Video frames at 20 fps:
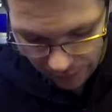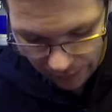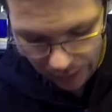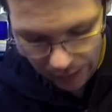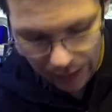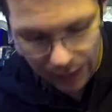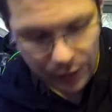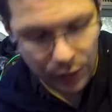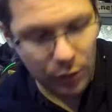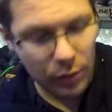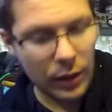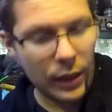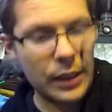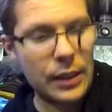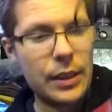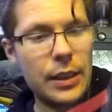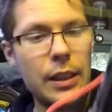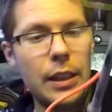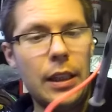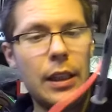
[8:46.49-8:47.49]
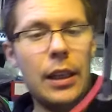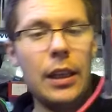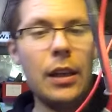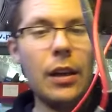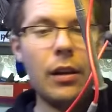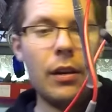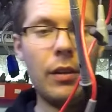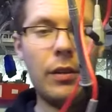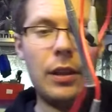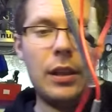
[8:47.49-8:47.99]
As you can see
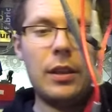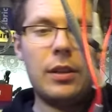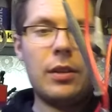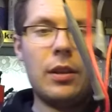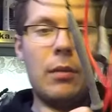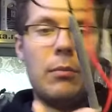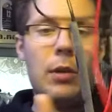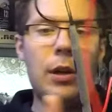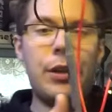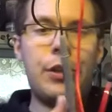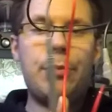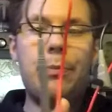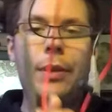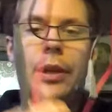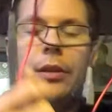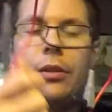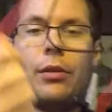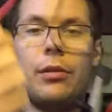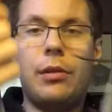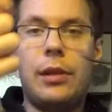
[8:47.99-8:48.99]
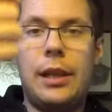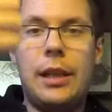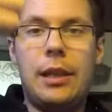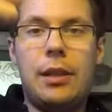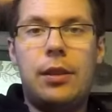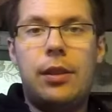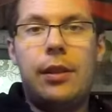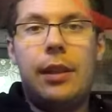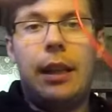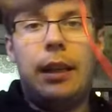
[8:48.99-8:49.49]
here, these are much better
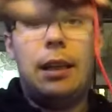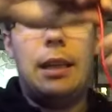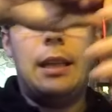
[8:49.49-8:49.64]
leads than